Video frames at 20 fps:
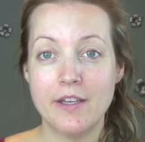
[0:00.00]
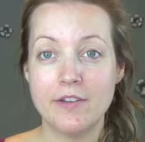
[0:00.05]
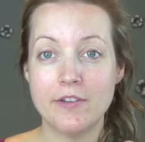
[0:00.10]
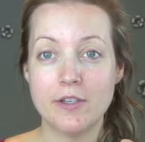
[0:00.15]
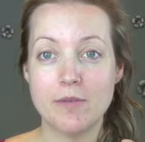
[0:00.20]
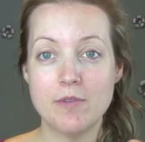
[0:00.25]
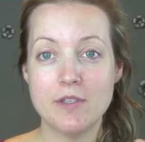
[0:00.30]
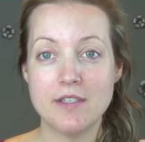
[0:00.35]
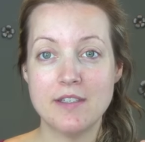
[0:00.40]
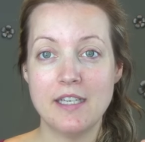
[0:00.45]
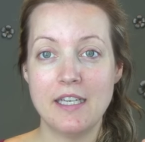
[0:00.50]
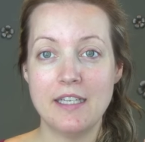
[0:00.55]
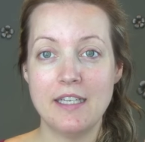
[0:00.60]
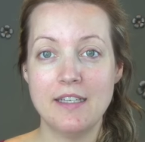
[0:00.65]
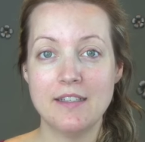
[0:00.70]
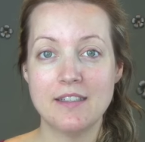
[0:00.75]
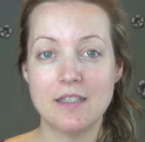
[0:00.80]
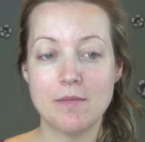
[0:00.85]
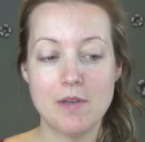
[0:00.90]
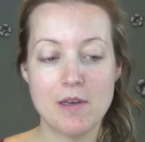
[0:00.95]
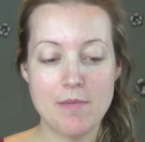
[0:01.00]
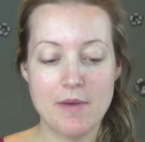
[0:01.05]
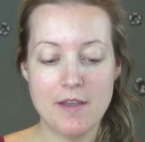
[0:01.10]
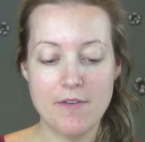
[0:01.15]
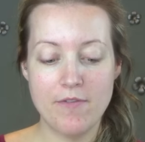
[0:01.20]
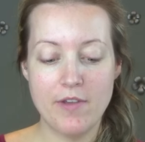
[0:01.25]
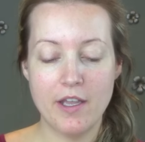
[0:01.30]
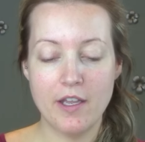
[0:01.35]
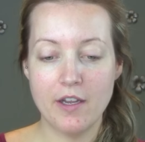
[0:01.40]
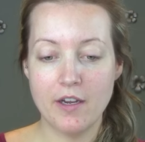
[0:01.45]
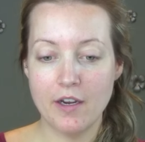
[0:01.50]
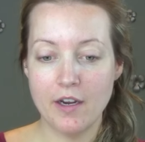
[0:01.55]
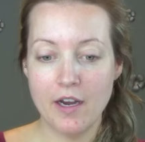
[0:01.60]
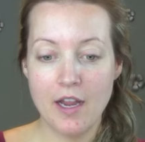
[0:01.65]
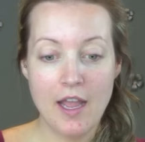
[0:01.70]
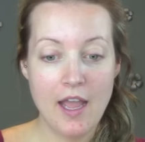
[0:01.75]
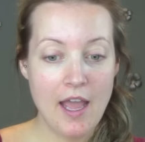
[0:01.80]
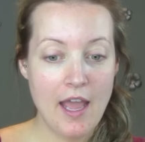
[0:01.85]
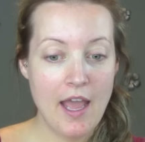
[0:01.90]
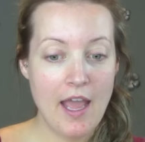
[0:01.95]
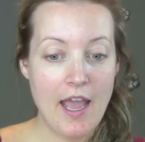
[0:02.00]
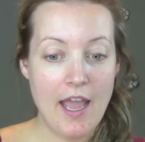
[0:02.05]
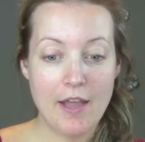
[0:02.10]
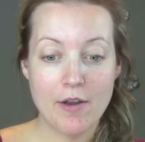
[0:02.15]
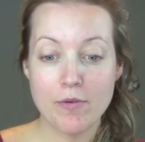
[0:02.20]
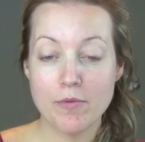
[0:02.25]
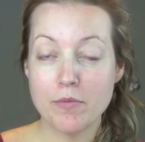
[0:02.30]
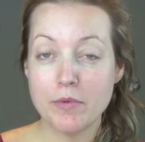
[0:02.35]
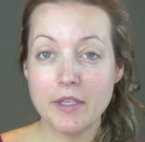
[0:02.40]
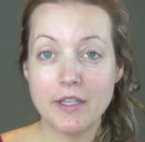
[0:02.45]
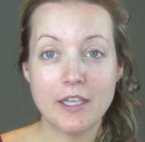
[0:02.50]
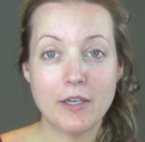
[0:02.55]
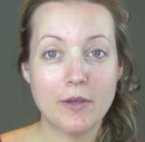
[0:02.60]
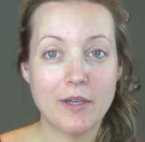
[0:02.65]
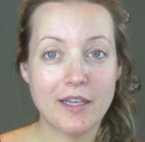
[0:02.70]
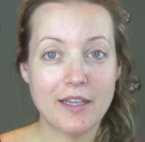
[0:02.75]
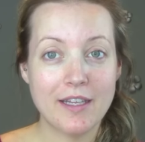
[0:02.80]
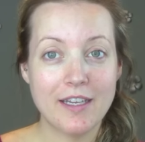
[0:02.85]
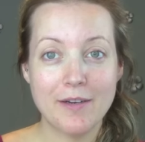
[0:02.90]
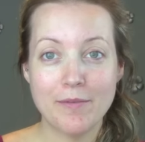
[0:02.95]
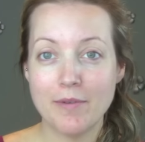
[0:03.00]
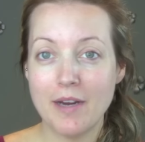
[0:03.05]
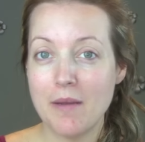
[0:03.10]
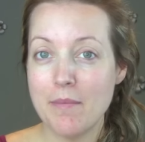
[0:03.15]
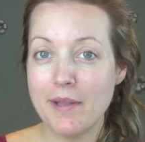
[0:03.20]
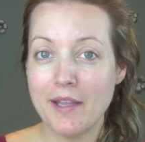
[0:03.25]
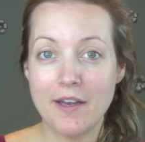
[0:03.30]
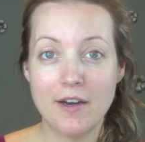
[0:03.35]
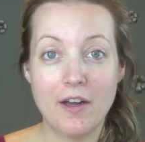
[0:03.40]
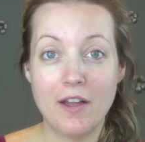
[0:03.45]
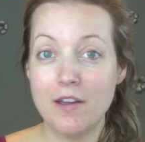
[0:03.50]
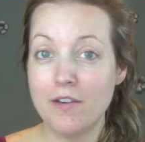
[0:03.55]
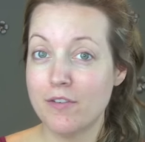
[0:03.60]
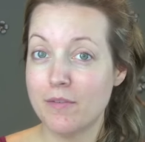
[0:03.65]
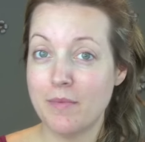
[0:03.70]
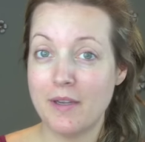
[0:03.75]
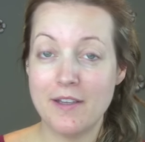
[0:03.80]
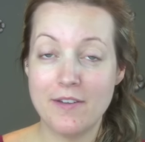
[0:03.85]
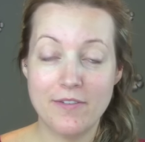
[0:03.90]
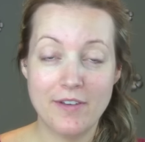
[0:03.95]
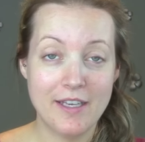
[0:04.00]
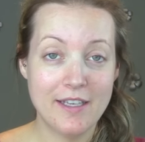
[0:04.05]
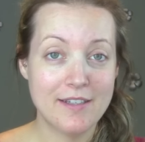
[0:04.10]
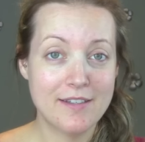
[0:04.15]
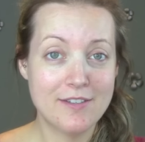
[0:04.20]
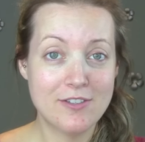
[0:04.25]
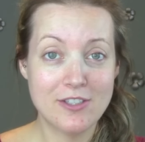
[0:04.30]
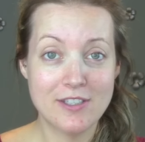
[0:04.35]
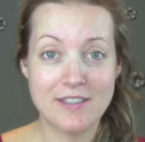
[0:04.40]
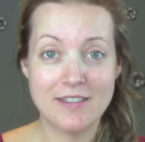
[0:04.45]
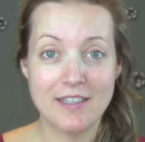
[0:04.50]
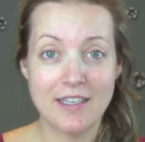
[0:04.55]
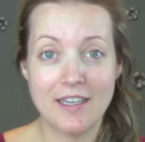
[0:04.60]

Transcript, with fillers: So I'm just taking some on my finger and really quickly rubbing it all over my face just